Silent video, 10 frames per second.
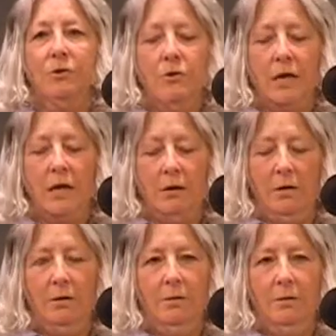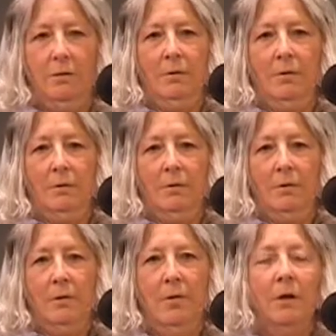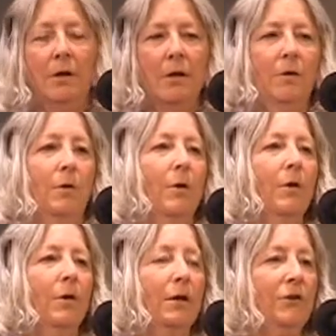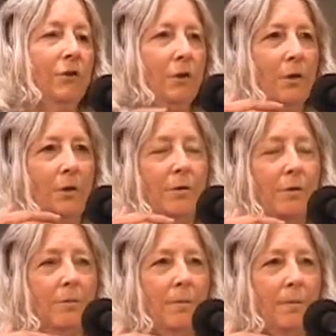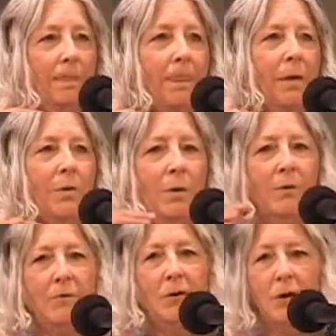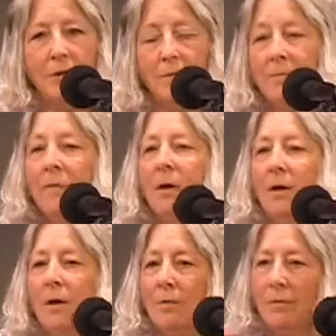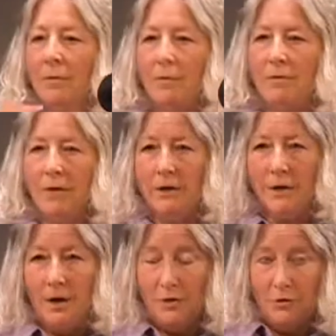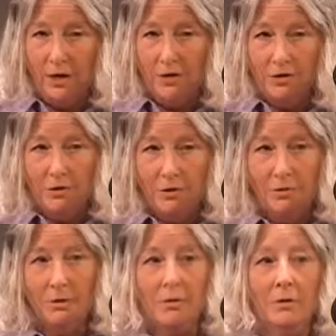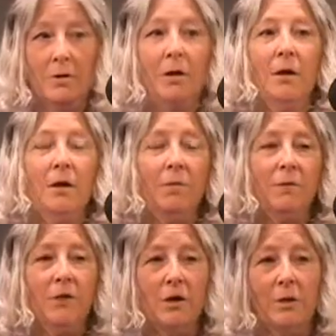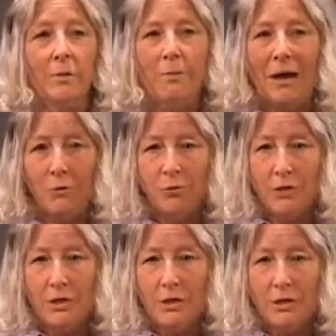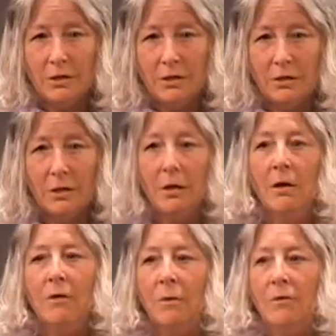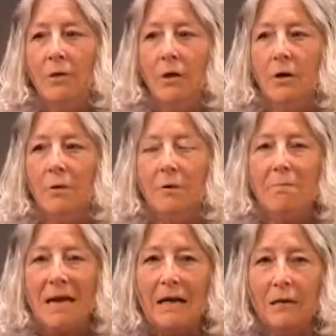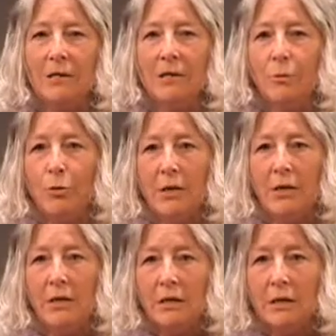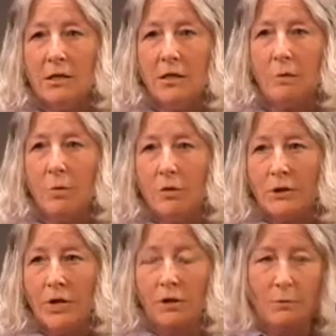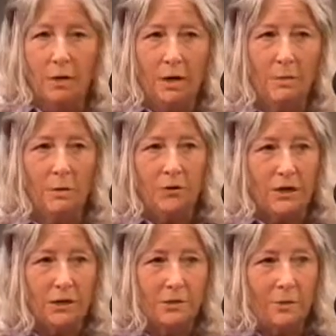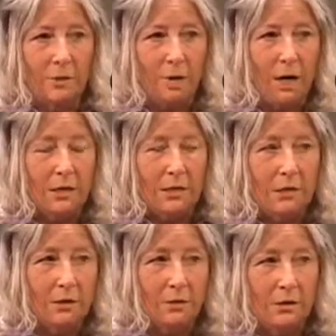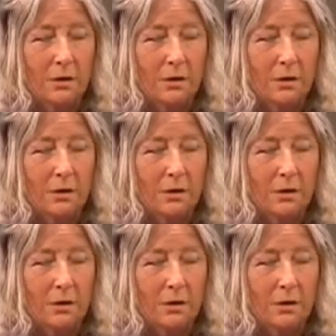look at it. Now, okay, so with what we've done hydration, we've done boundaries, we've balanced the meridians on both sides, they run on both sides of our bodies.